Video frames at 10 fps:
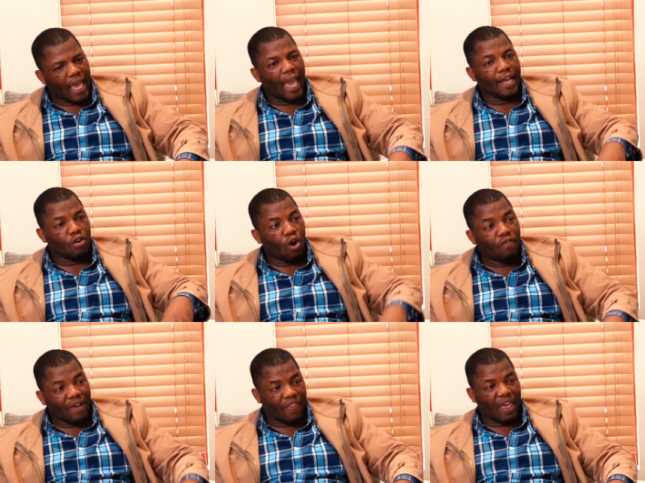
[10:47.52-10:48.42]
And
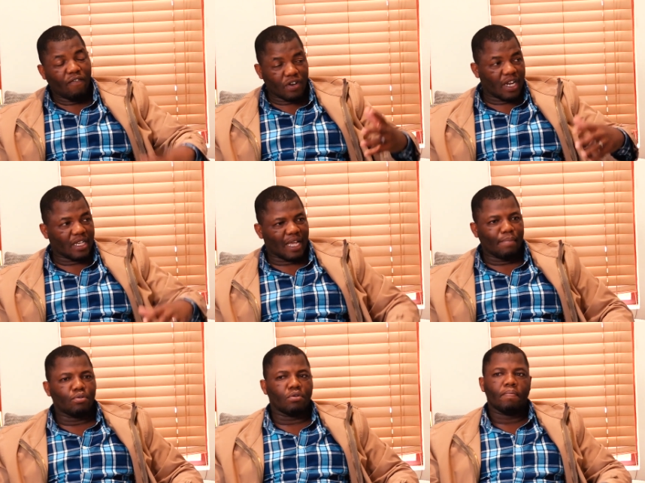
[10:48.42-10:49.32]
over there, for an
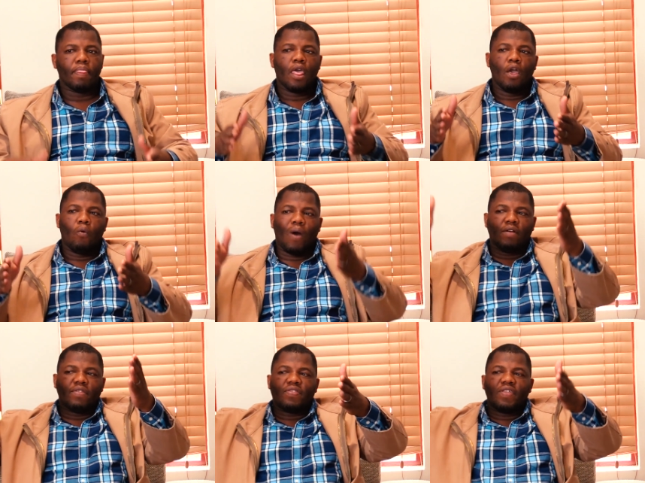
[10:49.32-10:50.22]
example, one
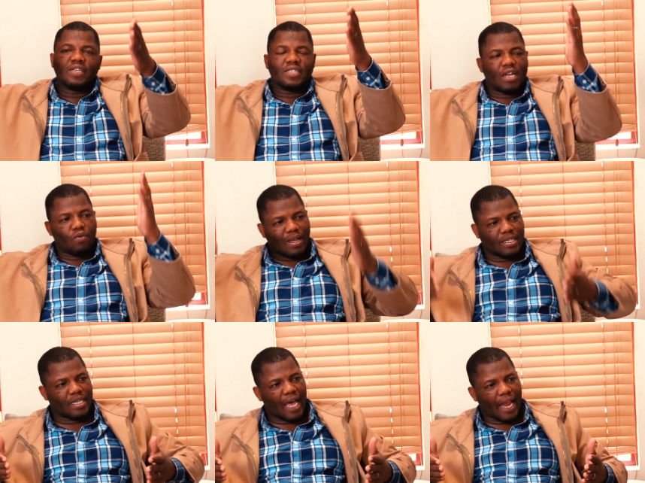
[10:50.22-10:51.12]
of the things that
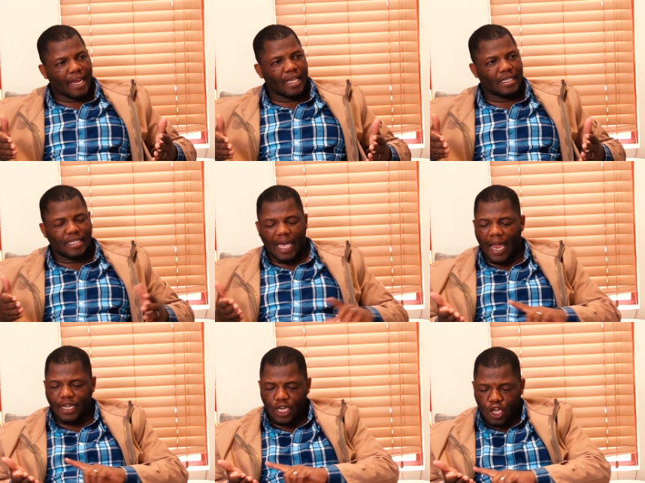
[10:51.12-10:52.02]
was done is
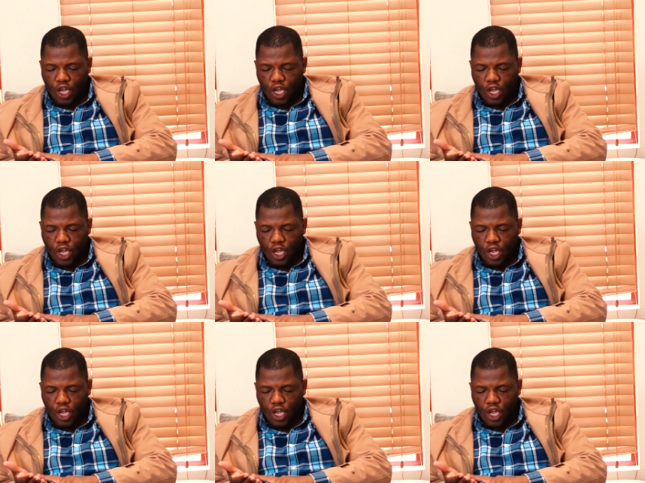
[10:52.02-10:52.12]
that